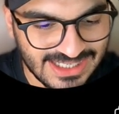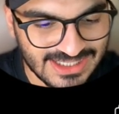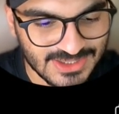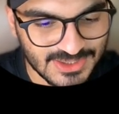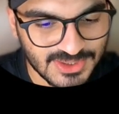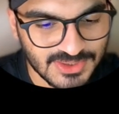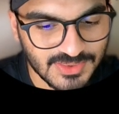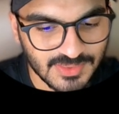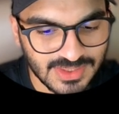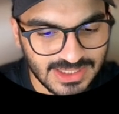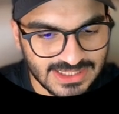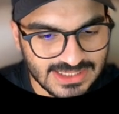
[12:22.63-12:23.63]
So
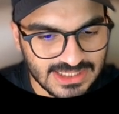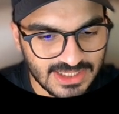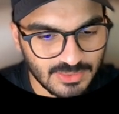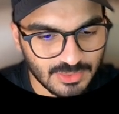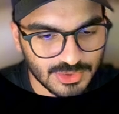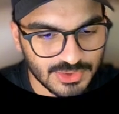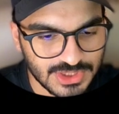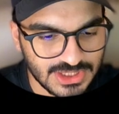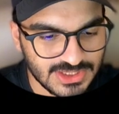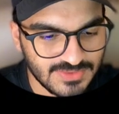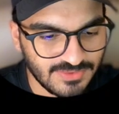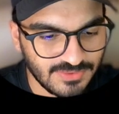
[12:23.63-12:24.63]
let's say you want to
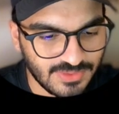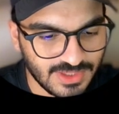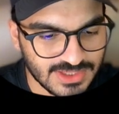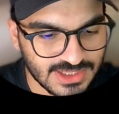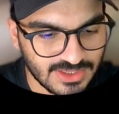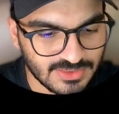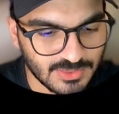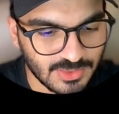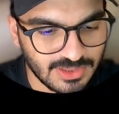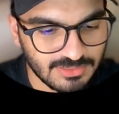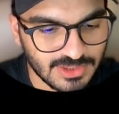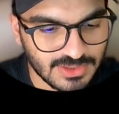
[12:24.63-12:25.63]
change a few things, right? So
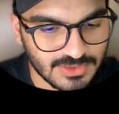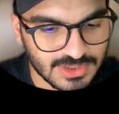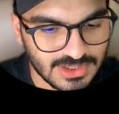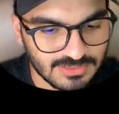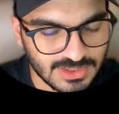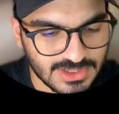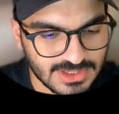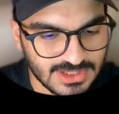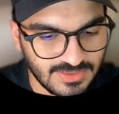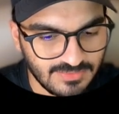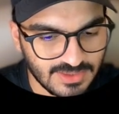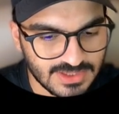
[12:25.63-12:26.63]
what I'm going to do is I'm going to
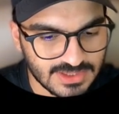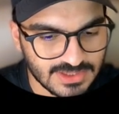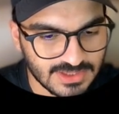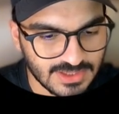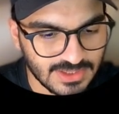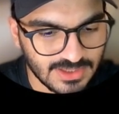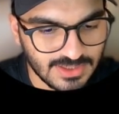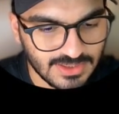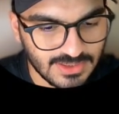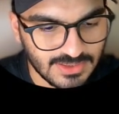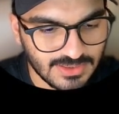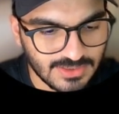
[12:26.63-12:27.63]
save this,
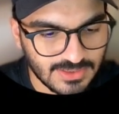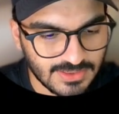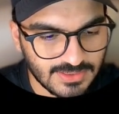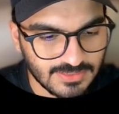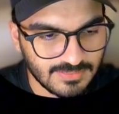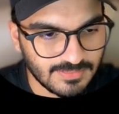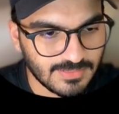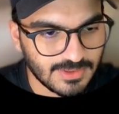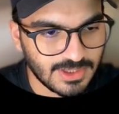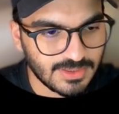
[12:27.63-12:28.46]
right?